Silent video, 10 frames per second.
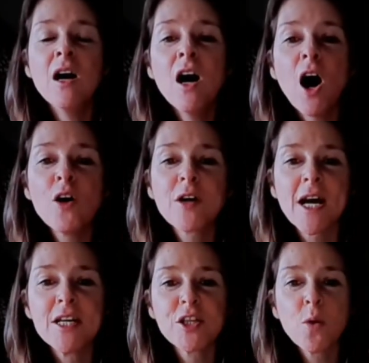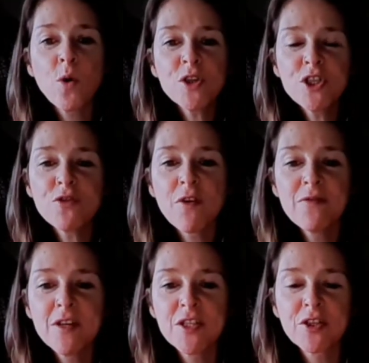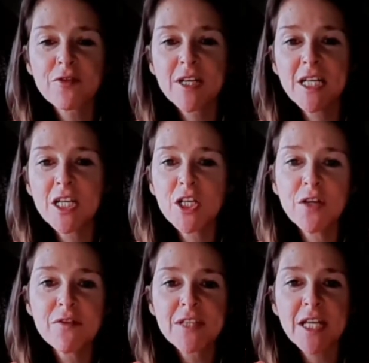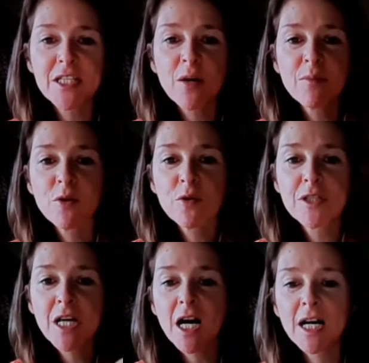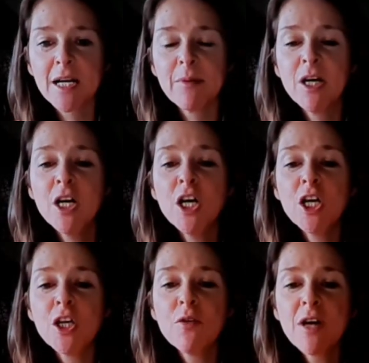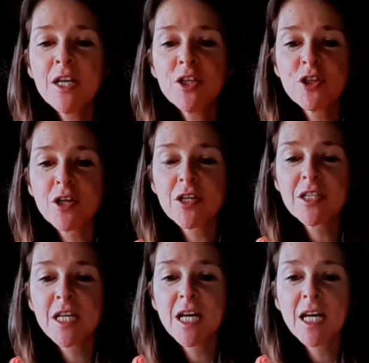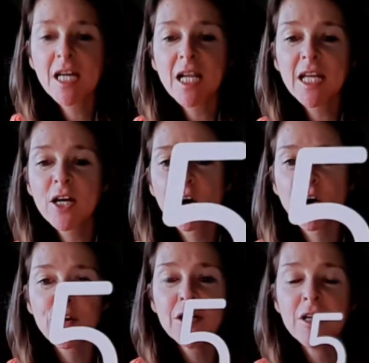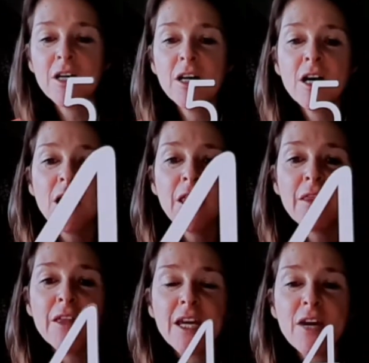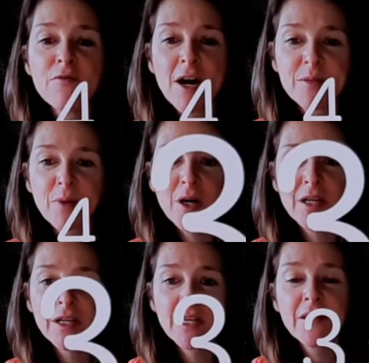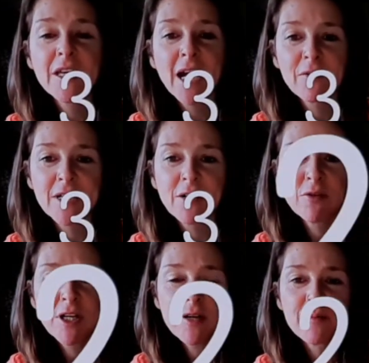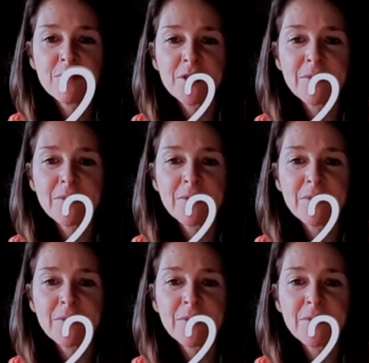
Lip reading: Okay, so once you're on this screen and you've set up your time, you then just click on the red button. The countdown comes.